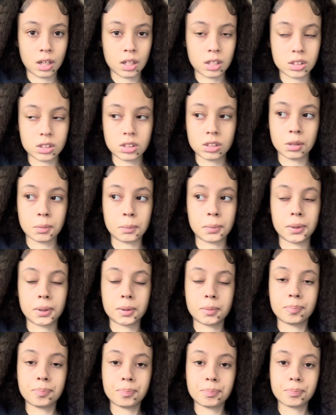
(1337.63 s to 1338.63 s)
and his
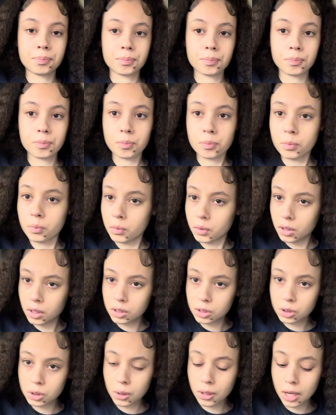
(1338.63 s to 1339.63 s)
number
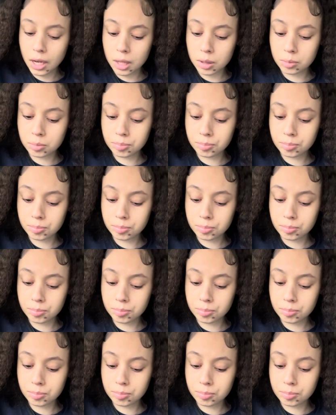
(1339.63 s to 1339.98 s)
so yeah